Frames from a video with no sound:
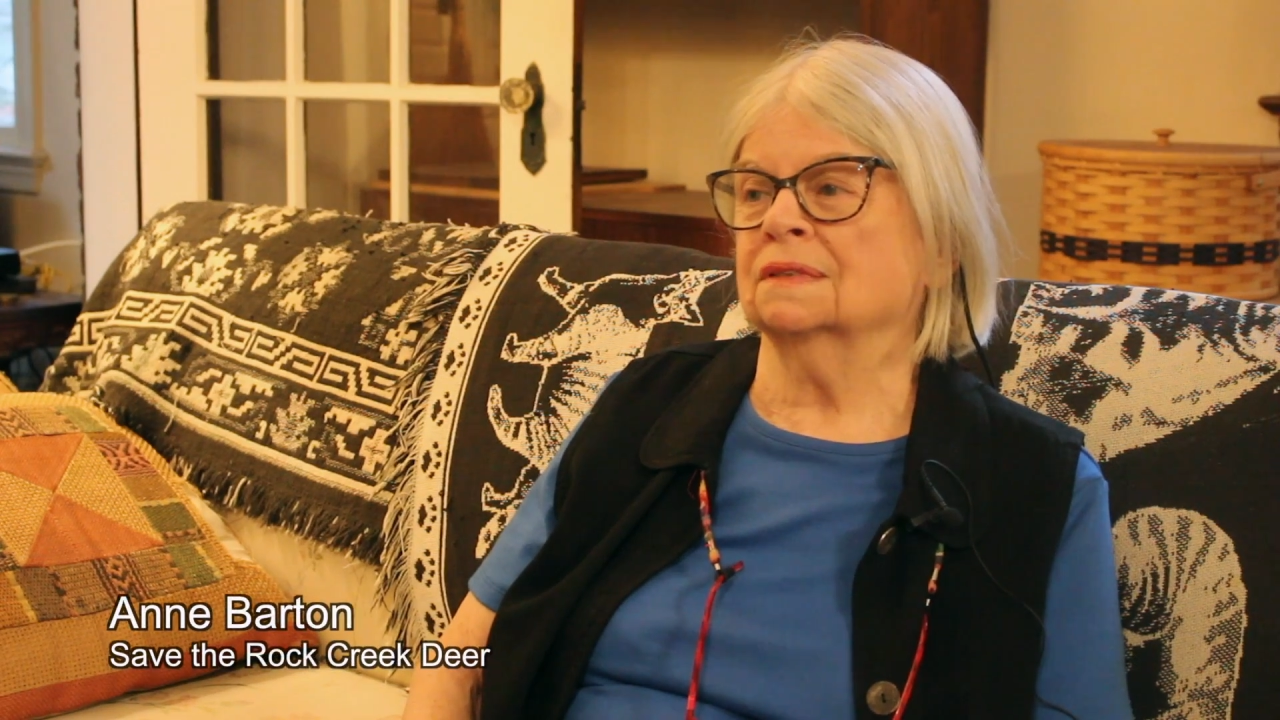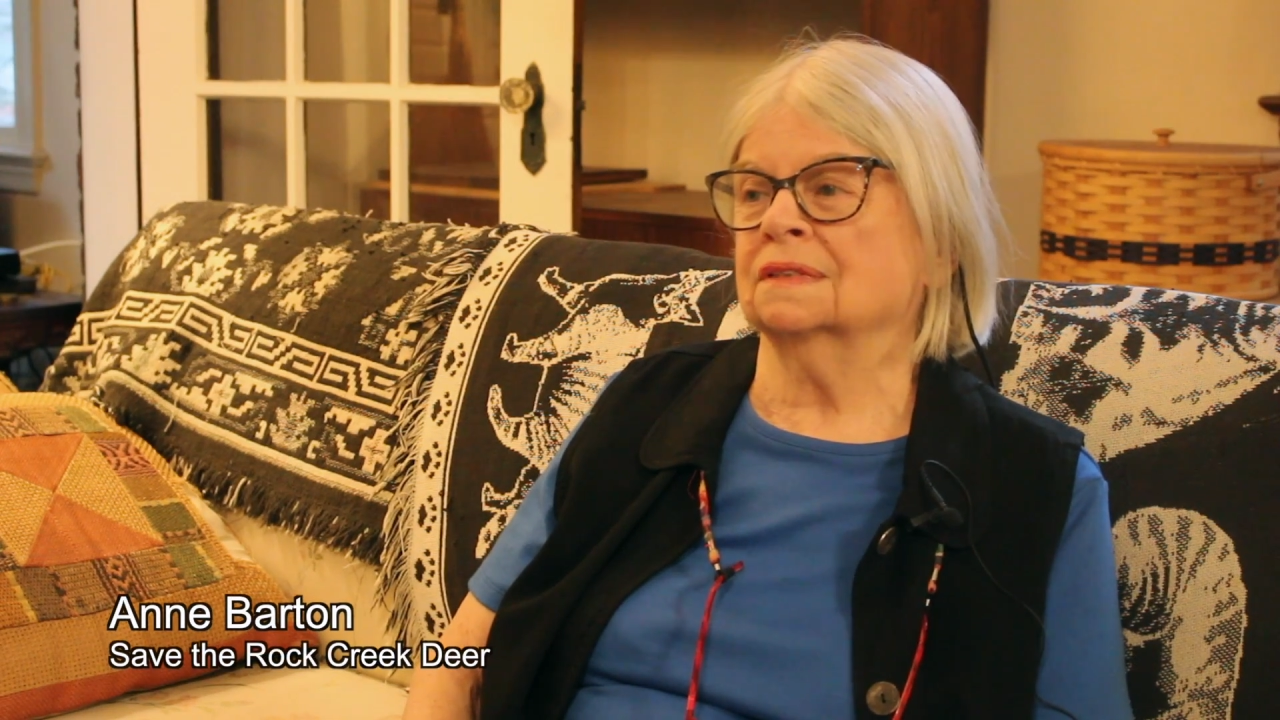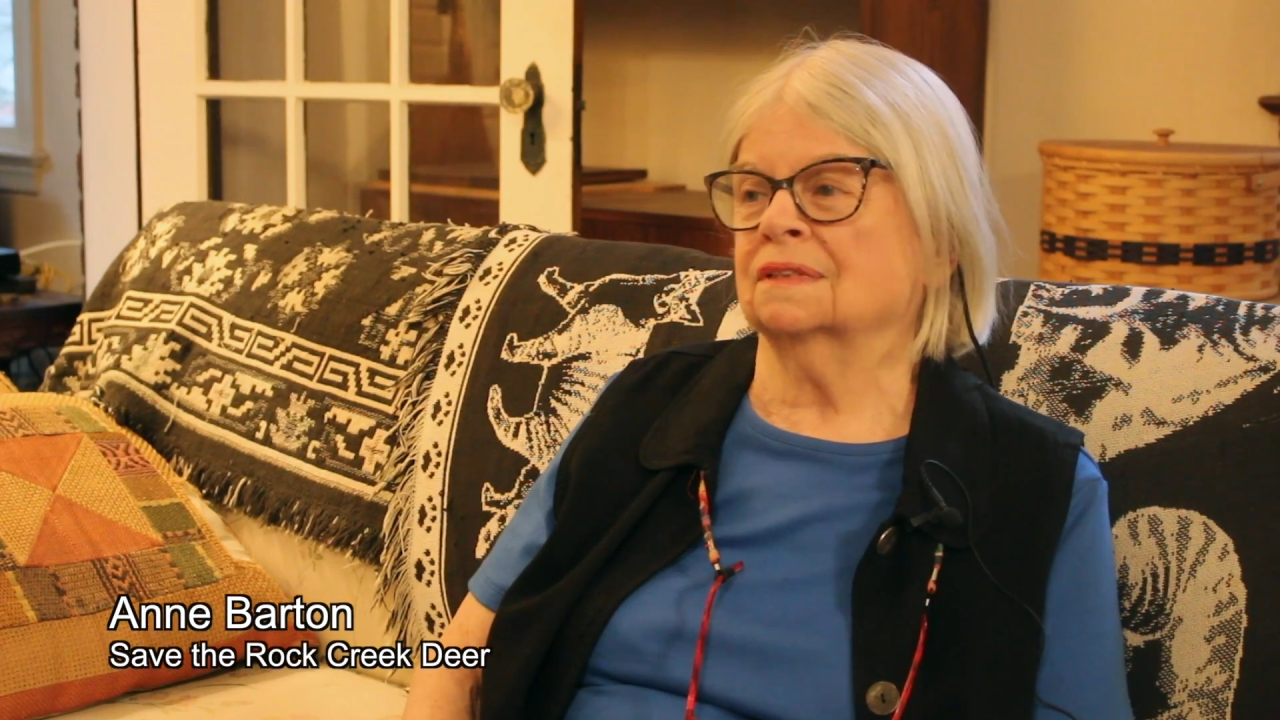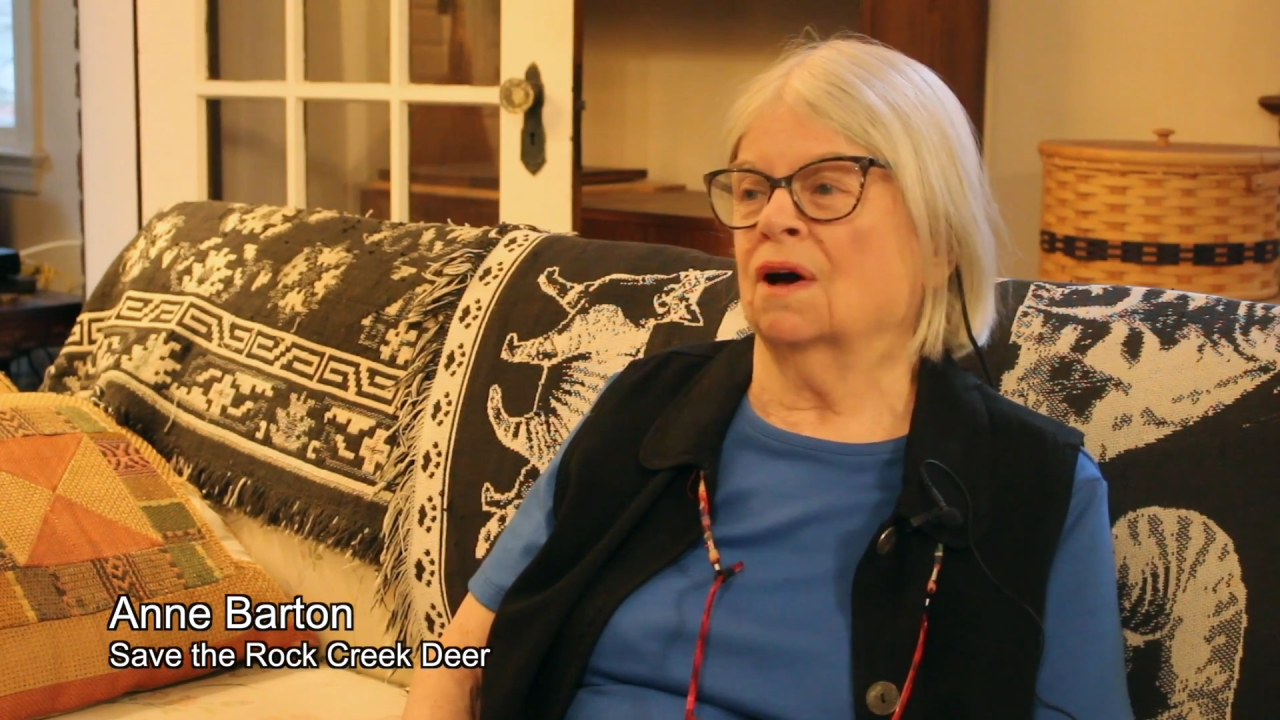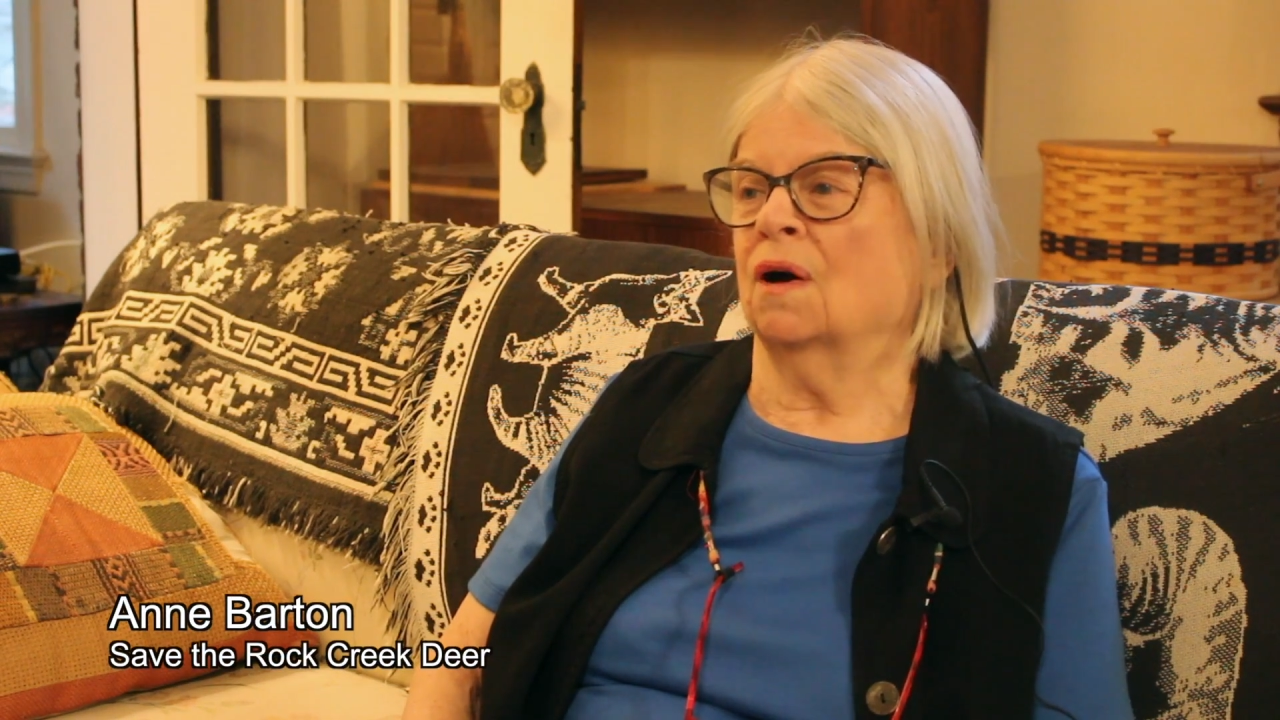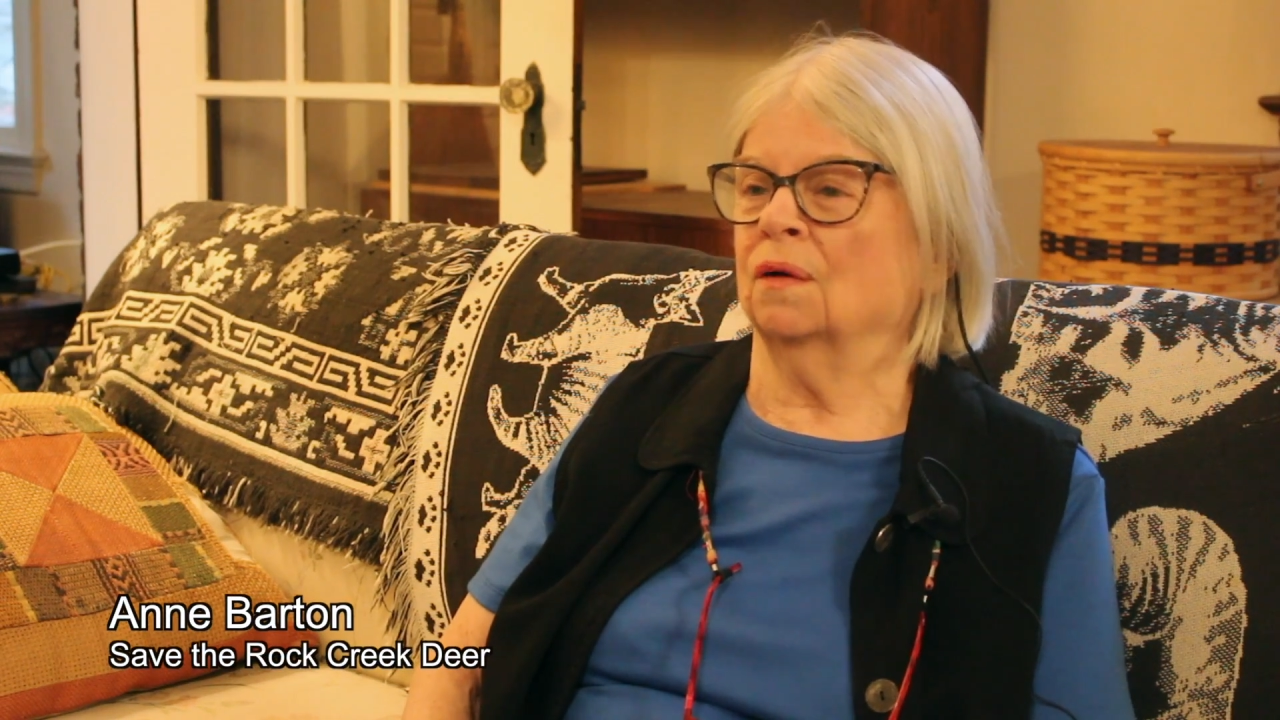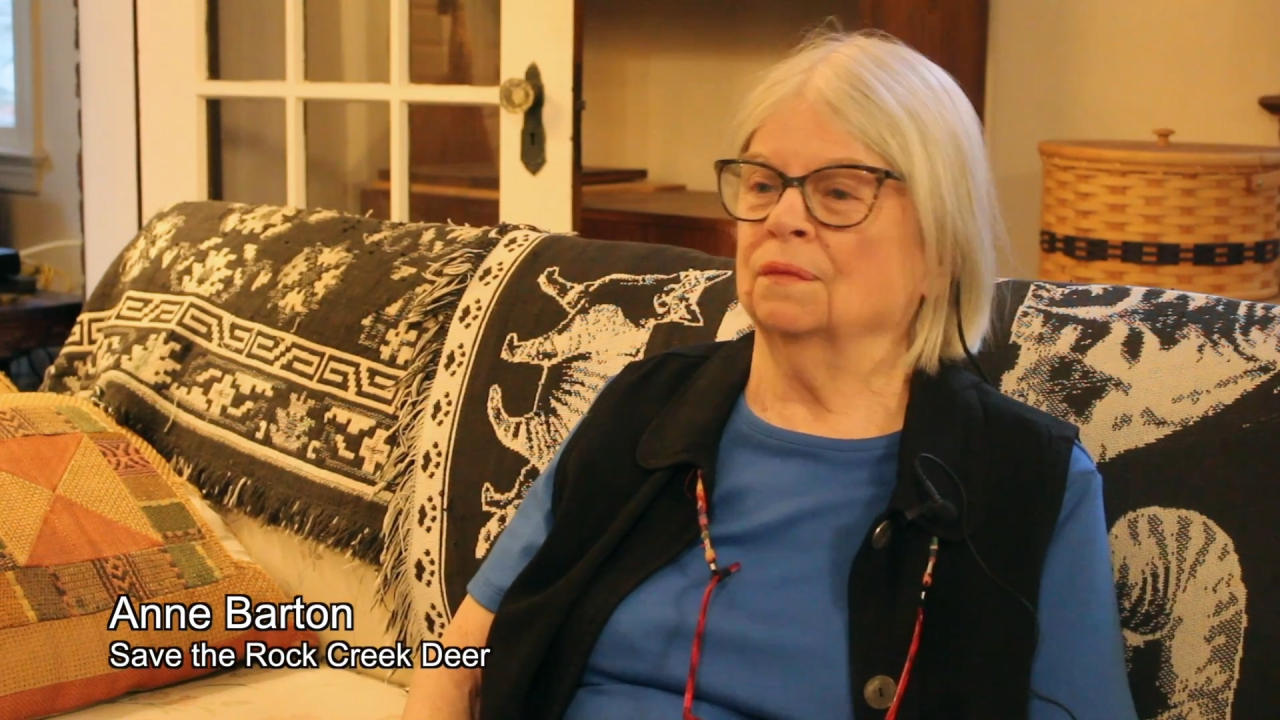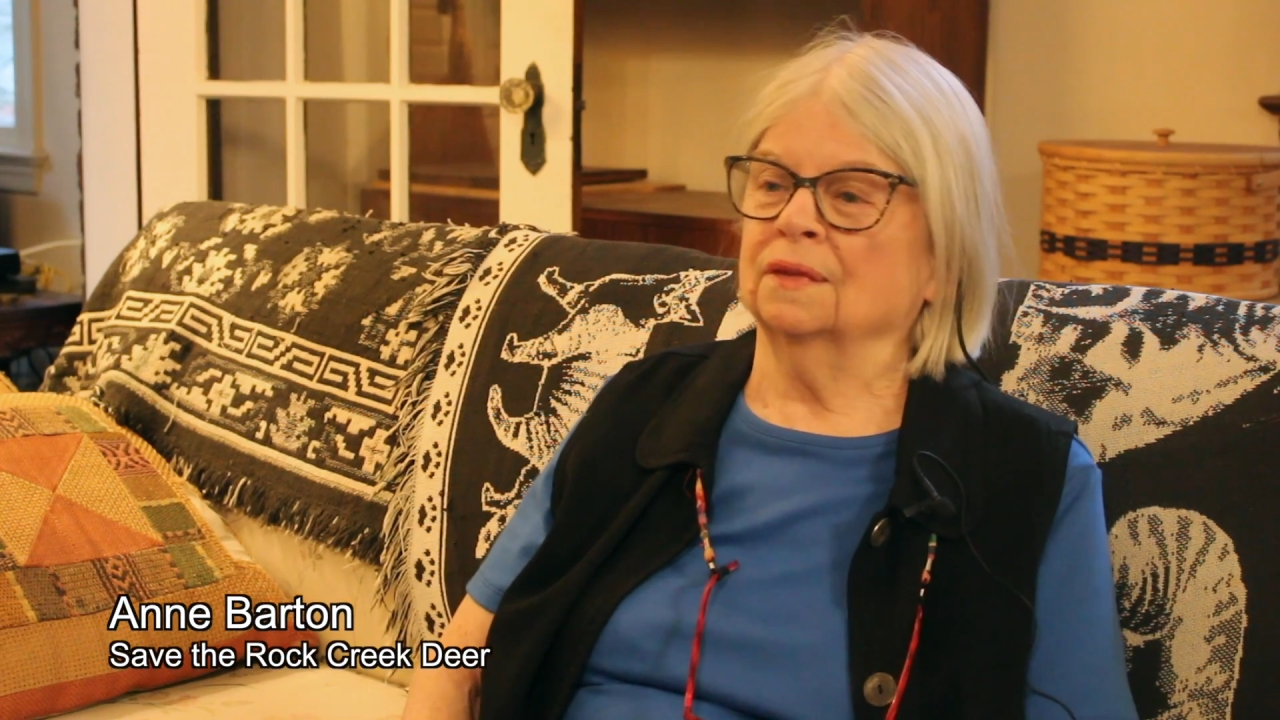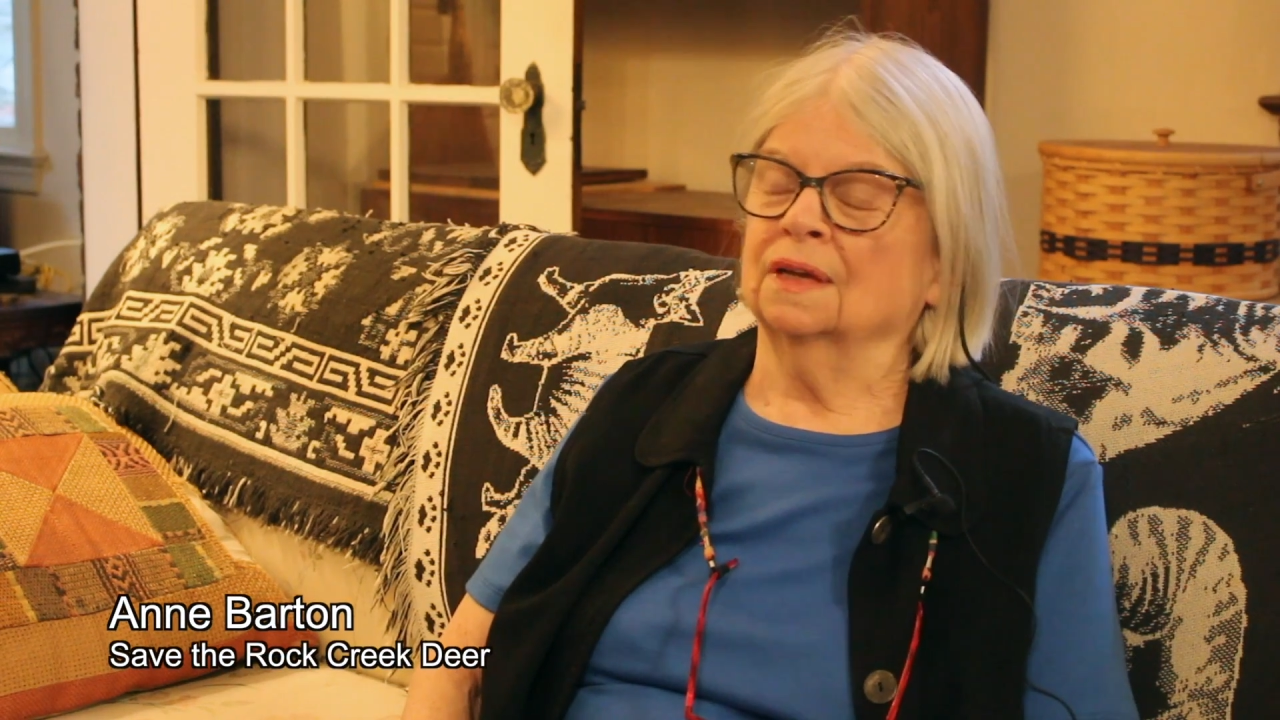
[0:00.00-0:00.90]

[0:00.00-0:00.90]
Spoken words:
saw